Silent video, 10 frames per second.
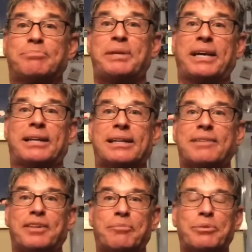Be it,
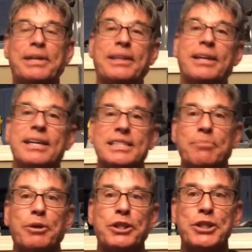live it, breathe it.
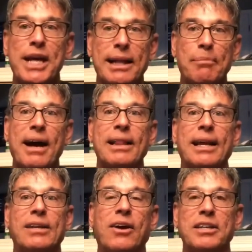Support the channel by
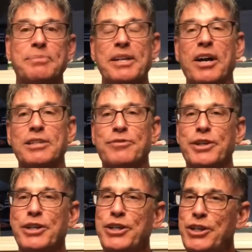Let Dogs Be Dogs
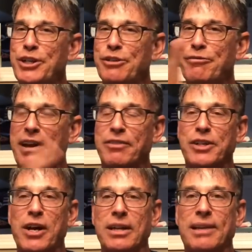for your favorite
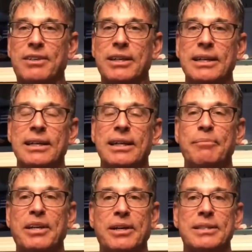dog lover,
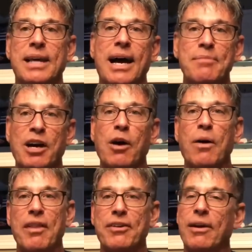because I'm the
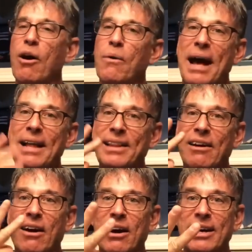co-author. Oh, and
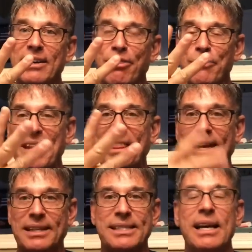there are three
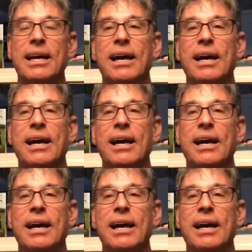things.